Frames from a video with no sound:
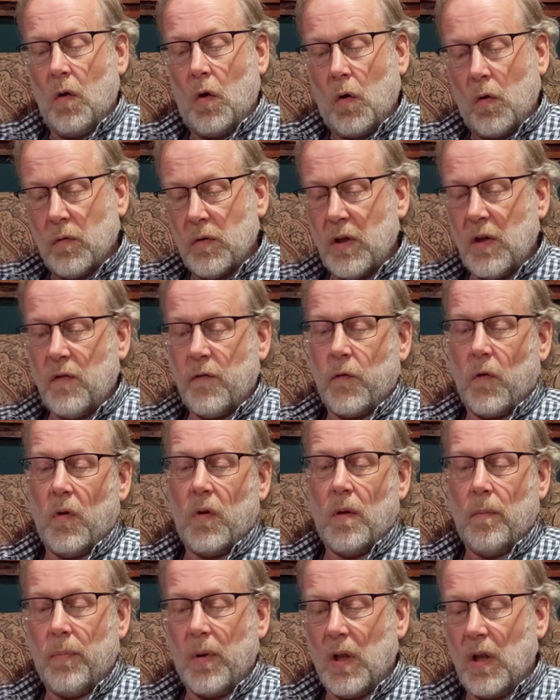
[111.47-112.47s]
only
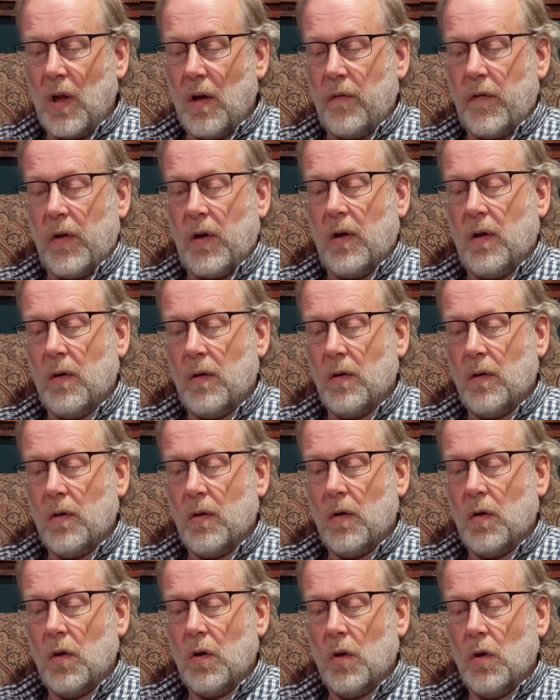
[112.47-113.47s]
for the beloved,
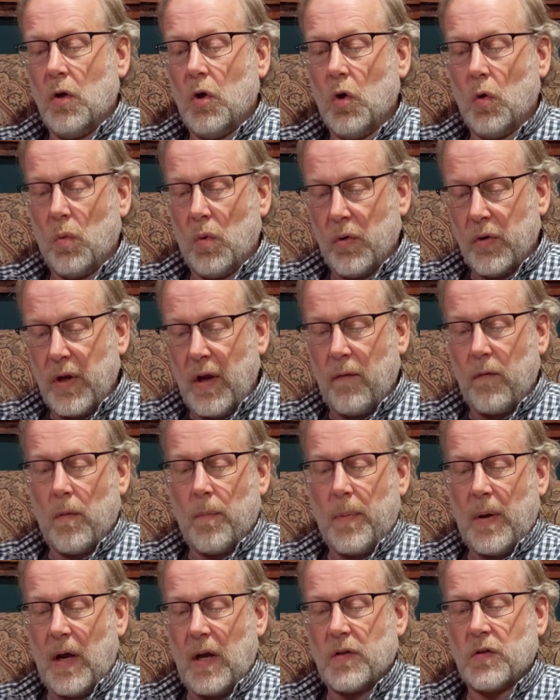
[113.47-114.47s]
who will never
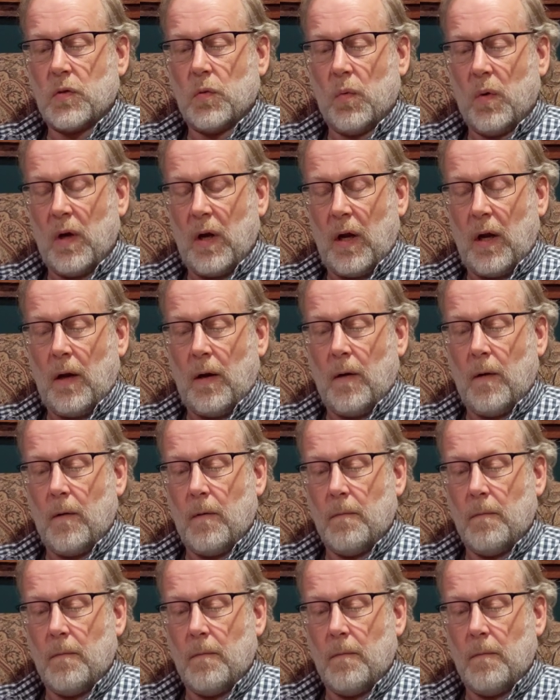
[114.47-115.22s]
pass away.